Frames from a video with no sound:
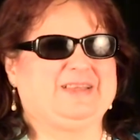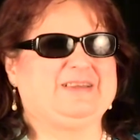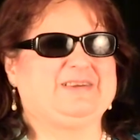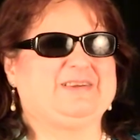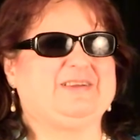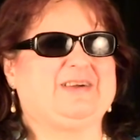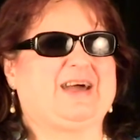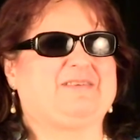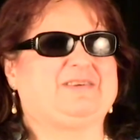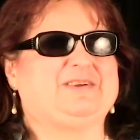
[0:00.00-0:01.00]
you
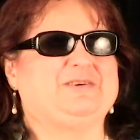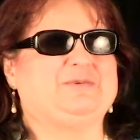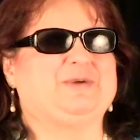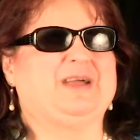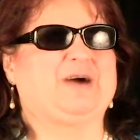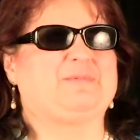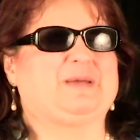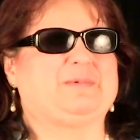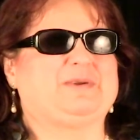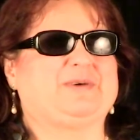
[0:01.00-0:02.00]
have to help
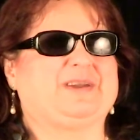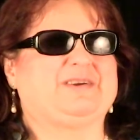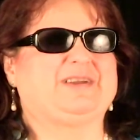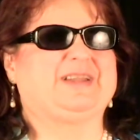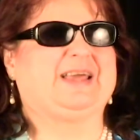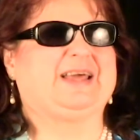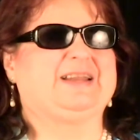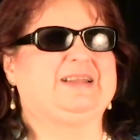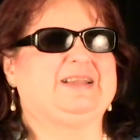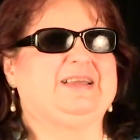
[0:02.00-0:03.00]
them to
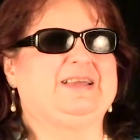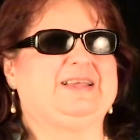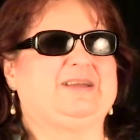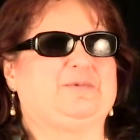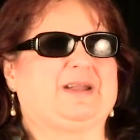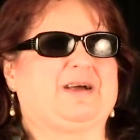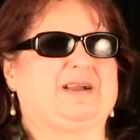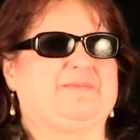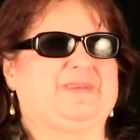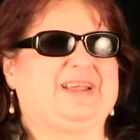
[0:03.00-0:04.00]
understand, you know, what our
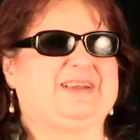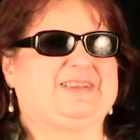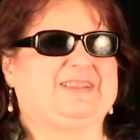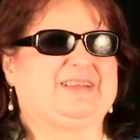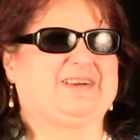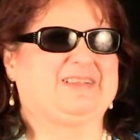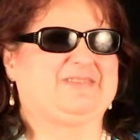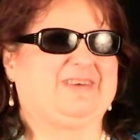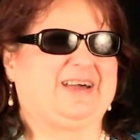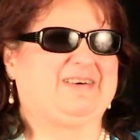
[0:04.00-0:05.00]
limitations are as
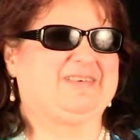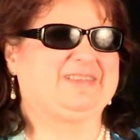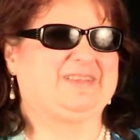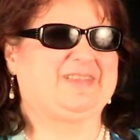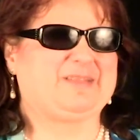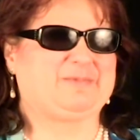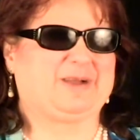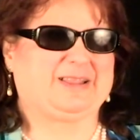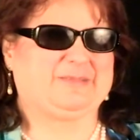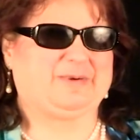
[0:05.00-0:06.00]
well. So that's
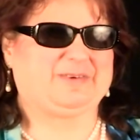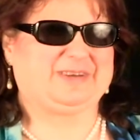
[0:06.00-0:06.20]
probably the most